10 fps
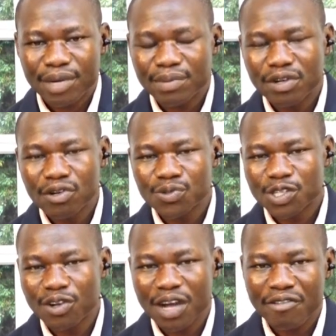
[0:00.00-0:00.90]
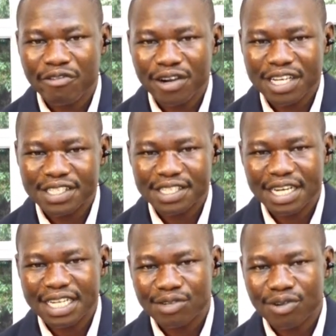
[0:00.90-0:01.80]
but because we don't have forests
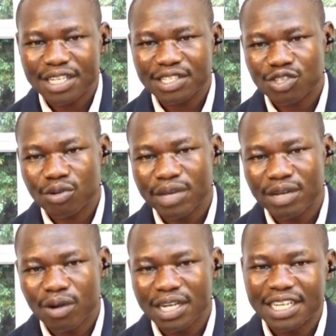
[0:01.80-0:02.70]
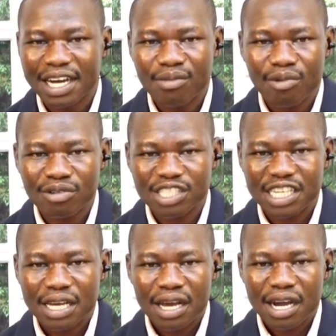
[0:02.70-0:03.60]
that attract so many wild animals,